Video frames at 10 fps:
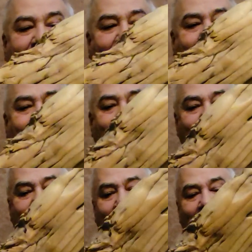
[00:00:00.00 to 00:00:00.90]

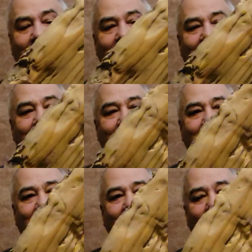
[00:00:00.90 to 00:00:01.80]
apart here,
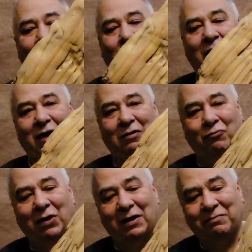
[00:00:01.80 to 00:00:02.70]

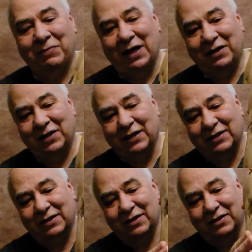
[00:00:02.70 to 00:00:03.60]
what made
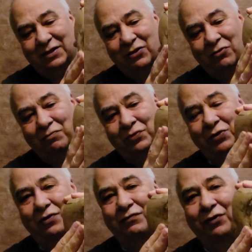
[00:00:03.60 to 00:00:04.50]
this so
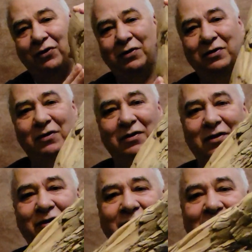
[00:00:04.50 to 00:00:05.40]
beautiful?
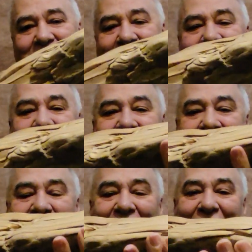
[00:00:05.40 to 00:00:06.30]
This
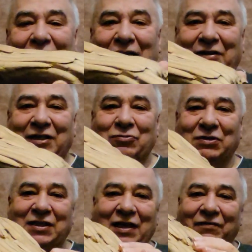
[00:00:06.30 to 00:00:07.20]

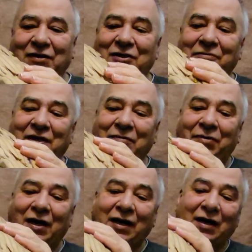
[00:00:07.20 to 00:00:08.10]
was given to me by